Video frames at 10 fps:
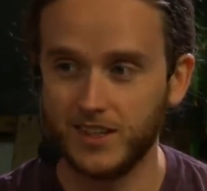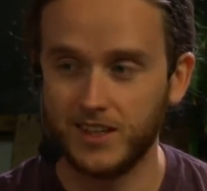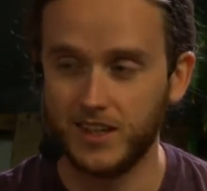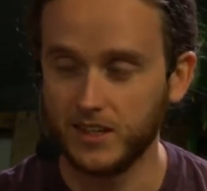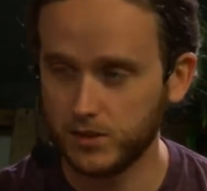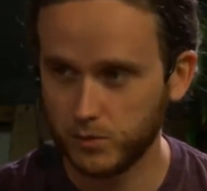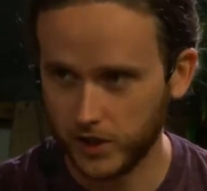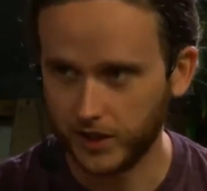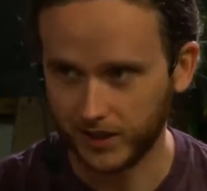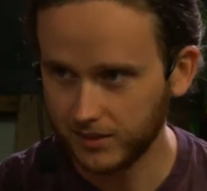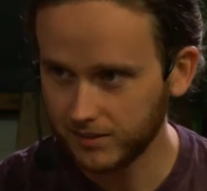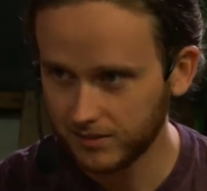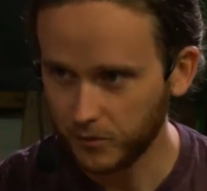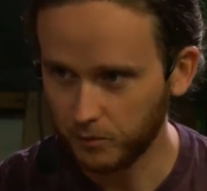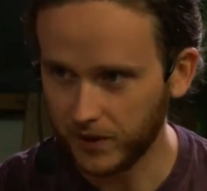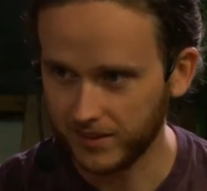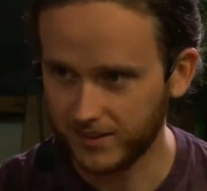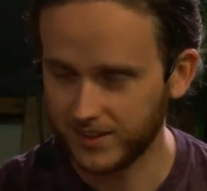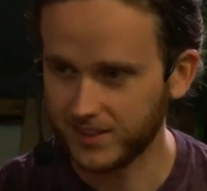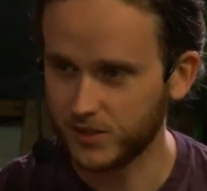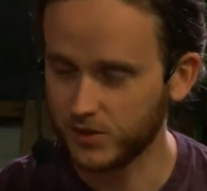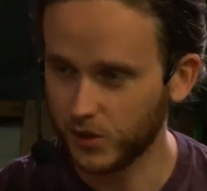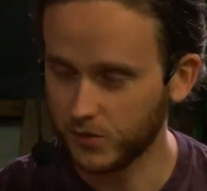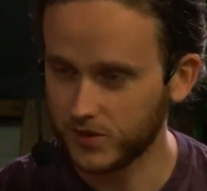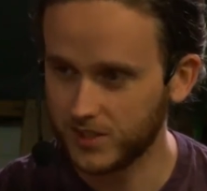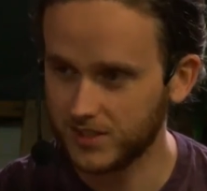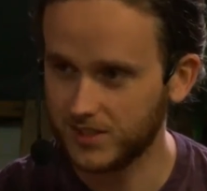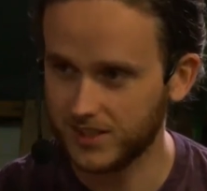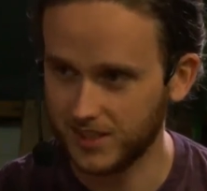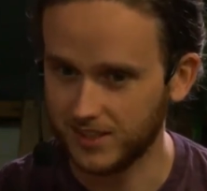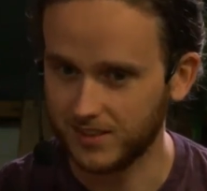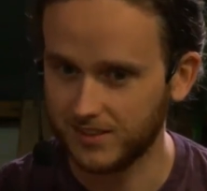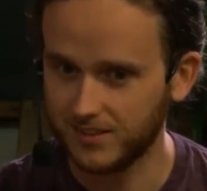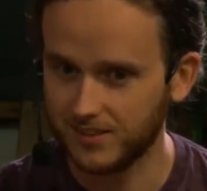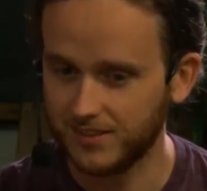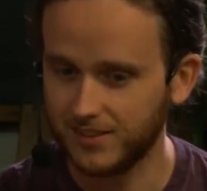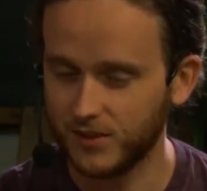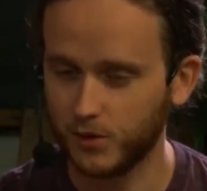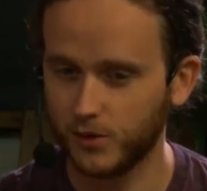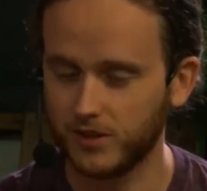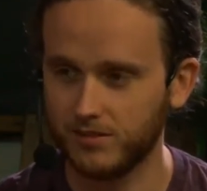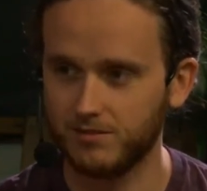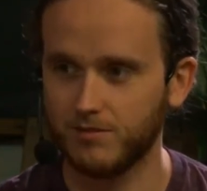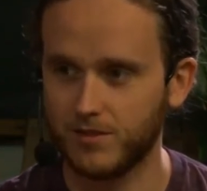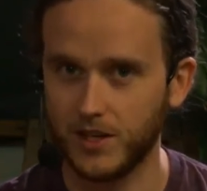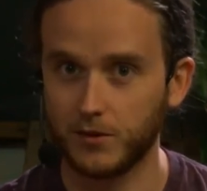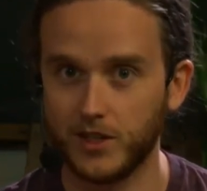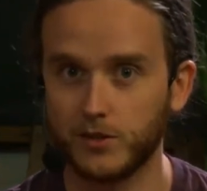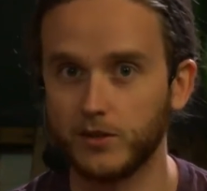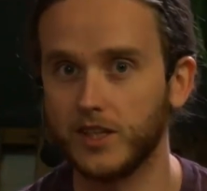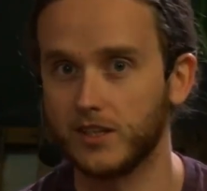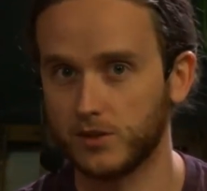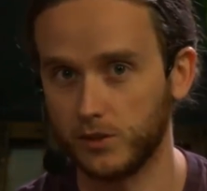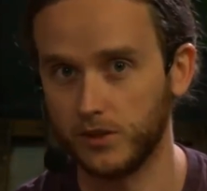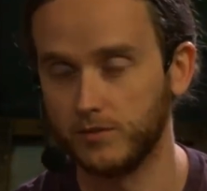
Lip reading: It is working, but the thing is, you don't see your theoretical gear score.